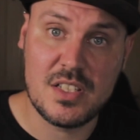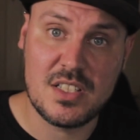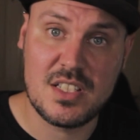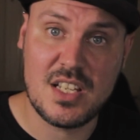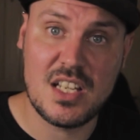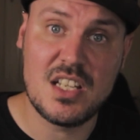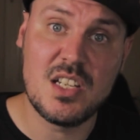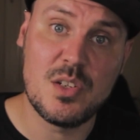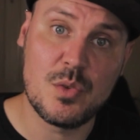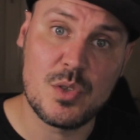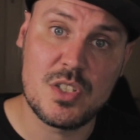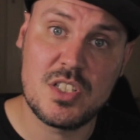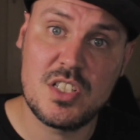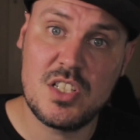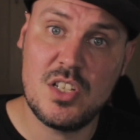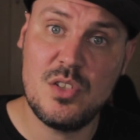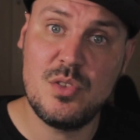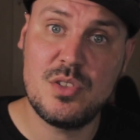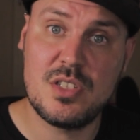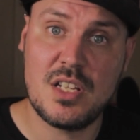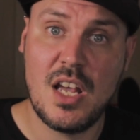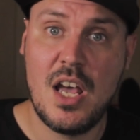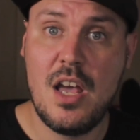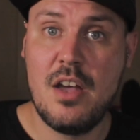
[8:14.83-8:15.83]
continuous
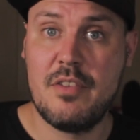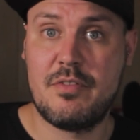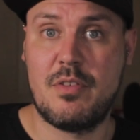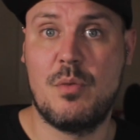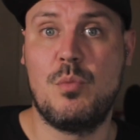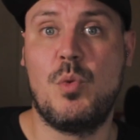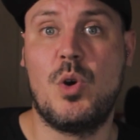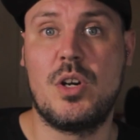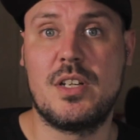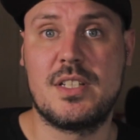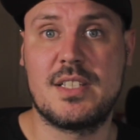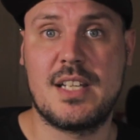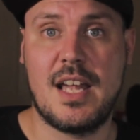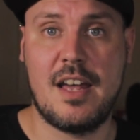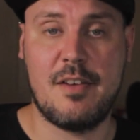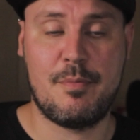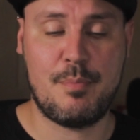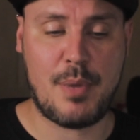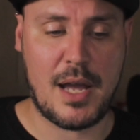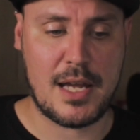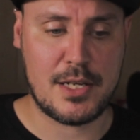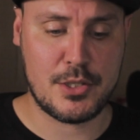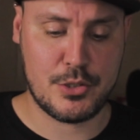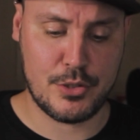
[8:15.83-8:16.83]
use from one set
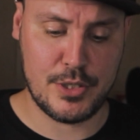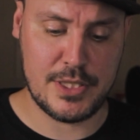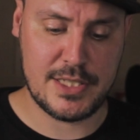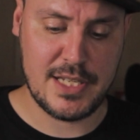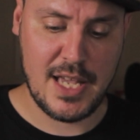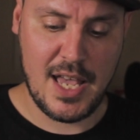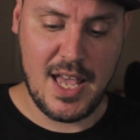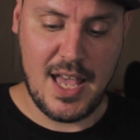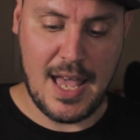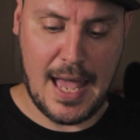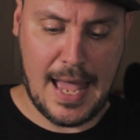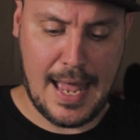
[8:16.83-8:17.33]
of batteries,